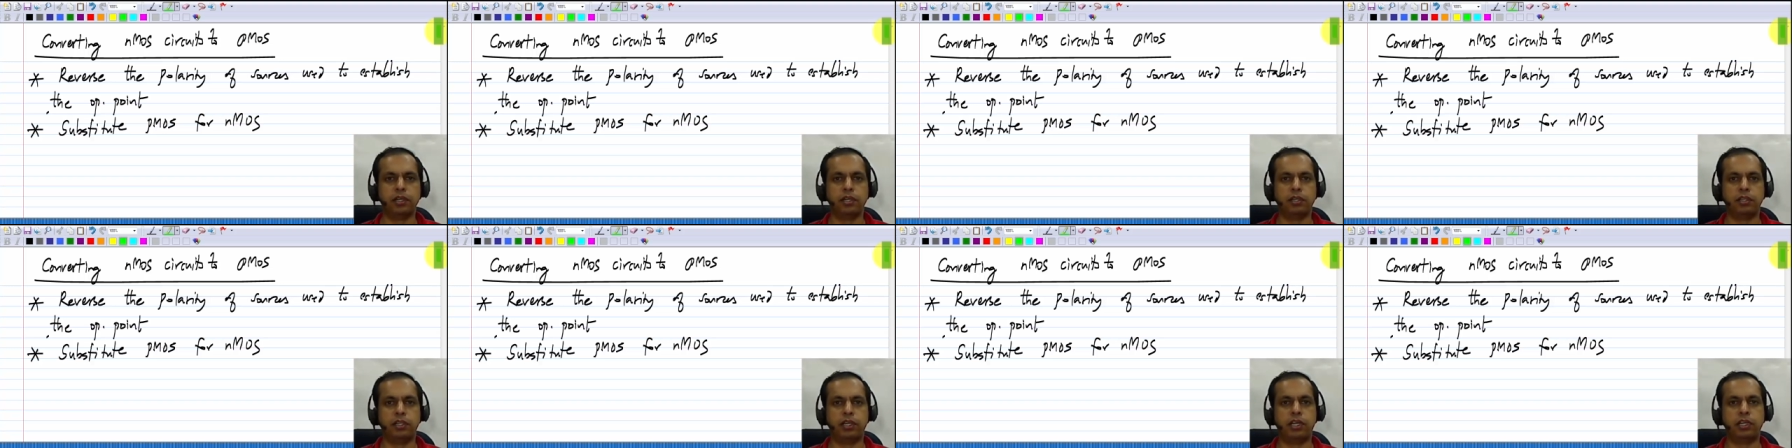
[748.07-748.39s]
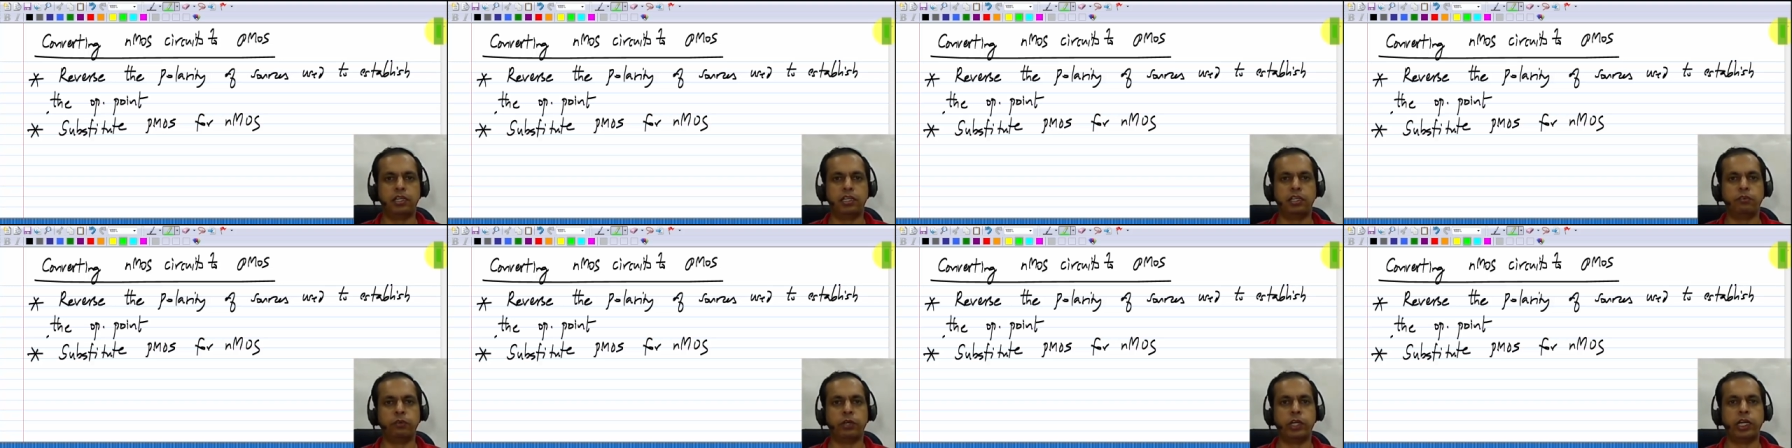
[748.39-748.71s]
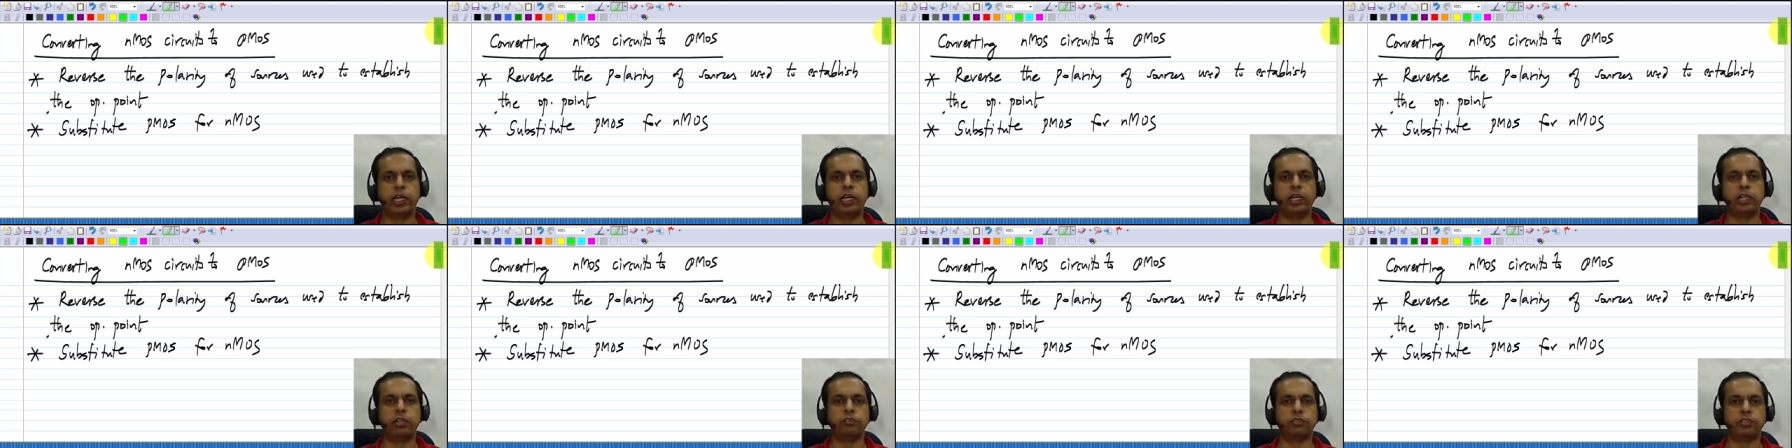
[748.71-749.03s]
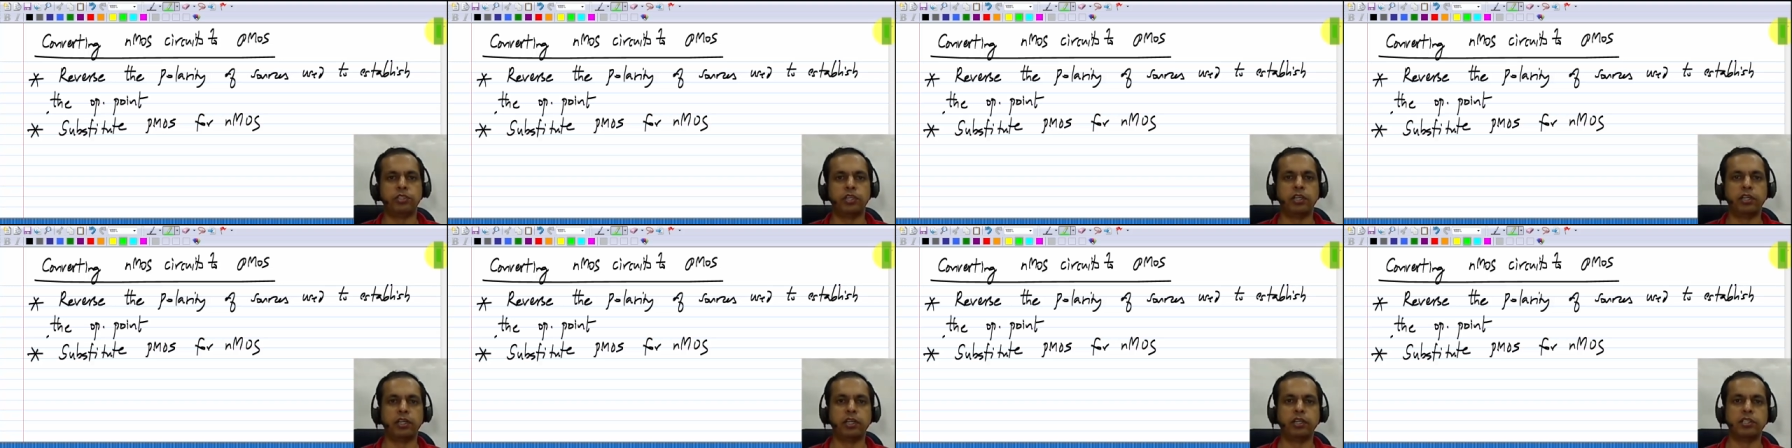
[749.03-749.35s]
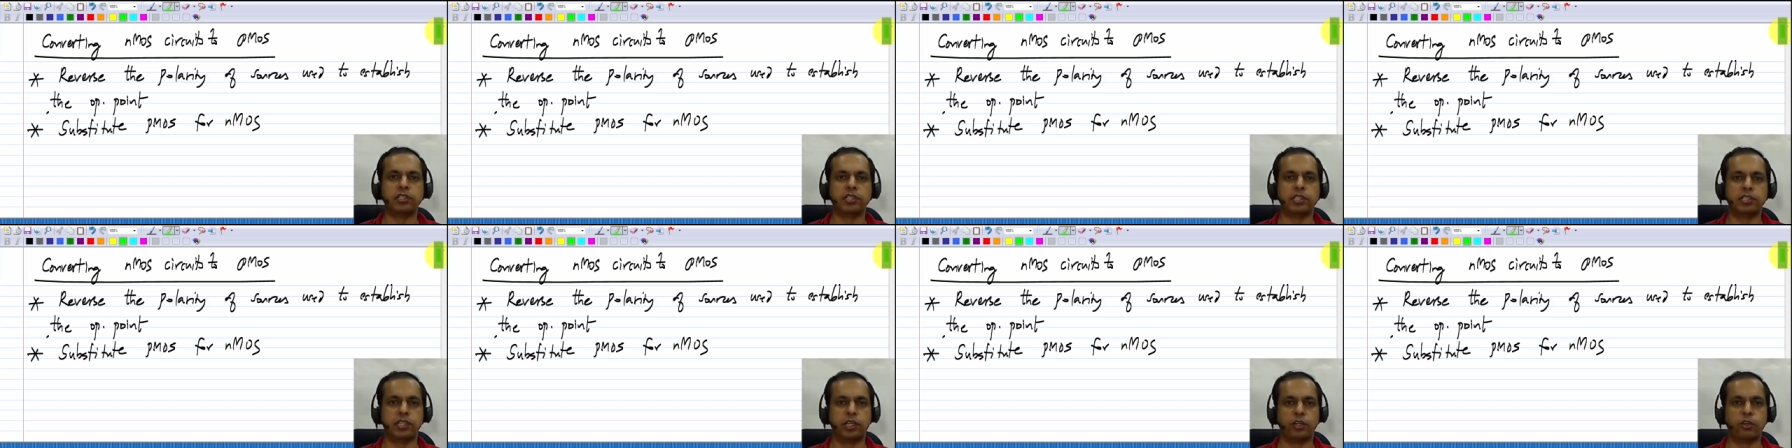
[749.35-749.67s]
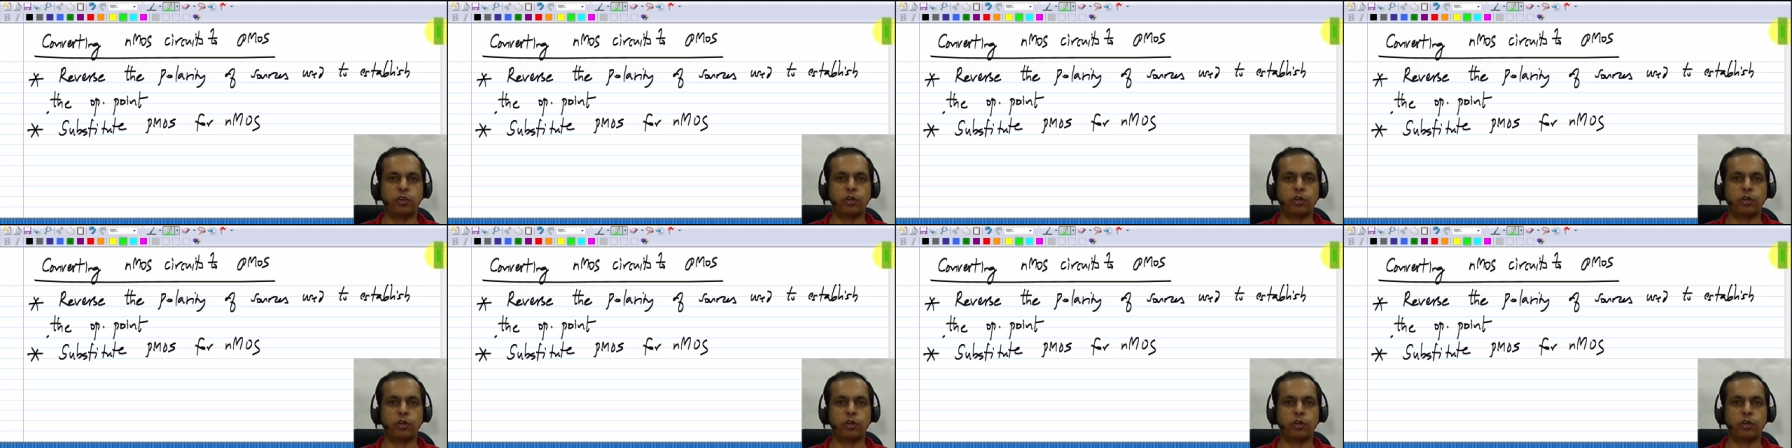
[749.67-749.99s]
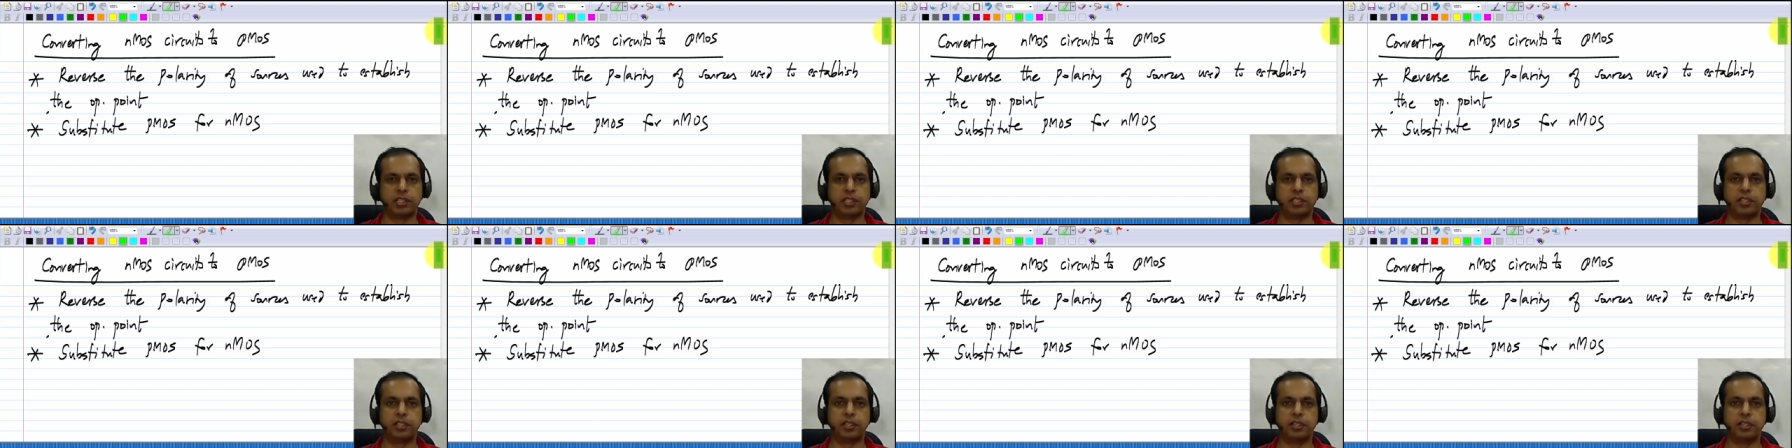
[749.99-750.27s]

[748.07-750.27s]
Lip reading: that the variety of circuits is enormous.